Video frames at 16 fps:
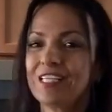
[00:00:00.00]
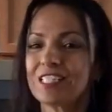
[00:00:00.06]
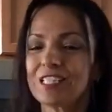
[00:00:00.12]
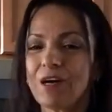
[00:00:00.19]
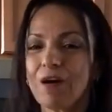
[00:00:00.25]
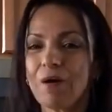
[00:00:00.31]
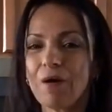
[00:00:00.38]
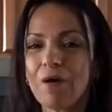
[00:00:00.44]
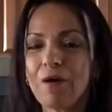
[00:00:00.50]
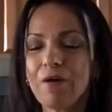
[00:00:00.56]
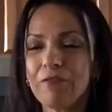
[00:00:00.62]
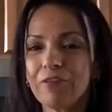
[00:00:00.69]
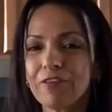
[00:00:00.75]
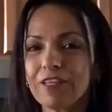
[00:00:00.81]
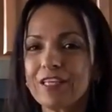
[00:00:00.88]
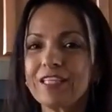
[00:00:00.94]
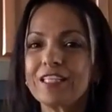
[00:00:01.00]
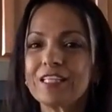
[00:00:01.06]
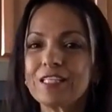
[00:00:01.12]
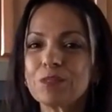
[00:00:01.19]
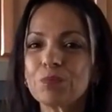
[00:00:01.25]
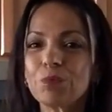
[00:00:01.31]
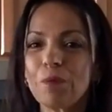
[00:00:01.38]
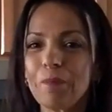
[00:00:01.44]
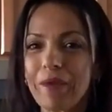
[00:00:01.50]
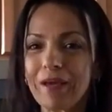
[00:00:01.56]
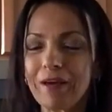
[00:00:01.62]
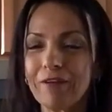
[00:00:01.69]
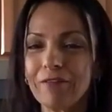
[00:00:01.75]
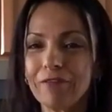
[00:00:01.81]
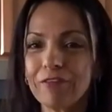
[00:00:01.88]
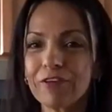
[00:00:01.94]
So hopefully this will make
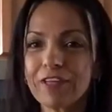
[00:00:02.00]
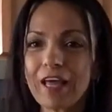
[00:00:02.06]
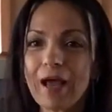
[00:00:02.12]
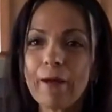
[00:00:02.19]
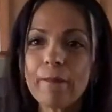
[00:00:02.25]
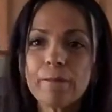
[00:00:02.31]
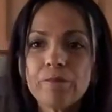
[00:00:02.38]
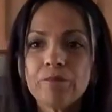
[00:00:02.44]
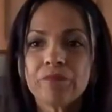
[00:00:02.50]
up for that.